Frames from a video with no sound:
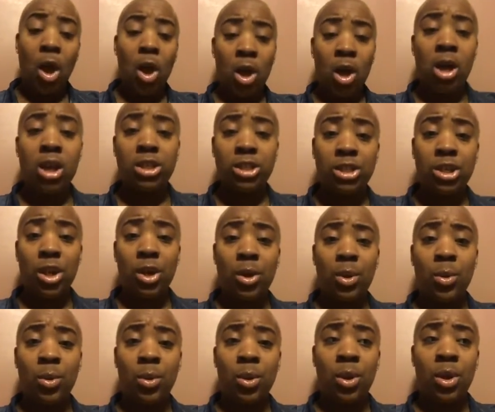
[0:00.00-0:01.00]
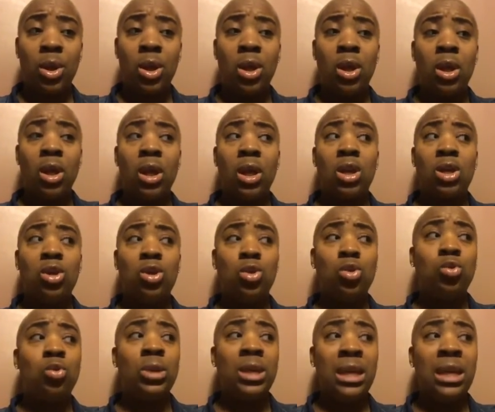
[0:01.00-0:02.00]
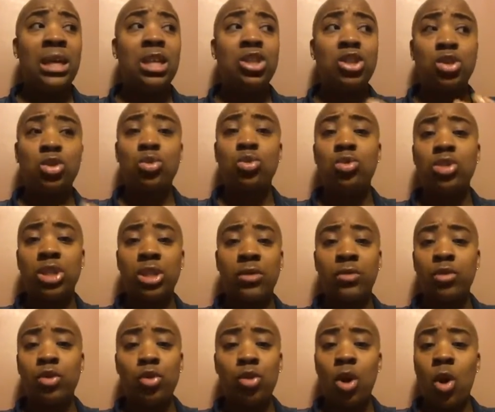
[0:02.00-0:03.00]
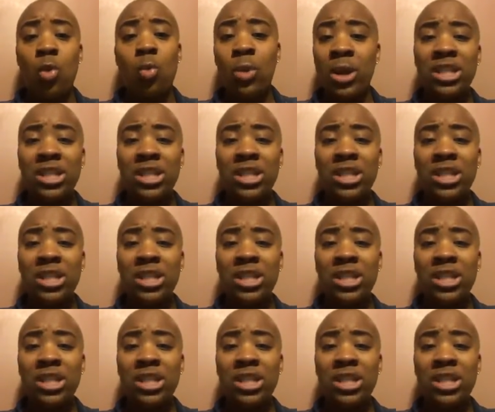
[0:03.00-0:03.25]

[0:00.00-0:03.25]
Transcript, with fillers: Also, you need to you don't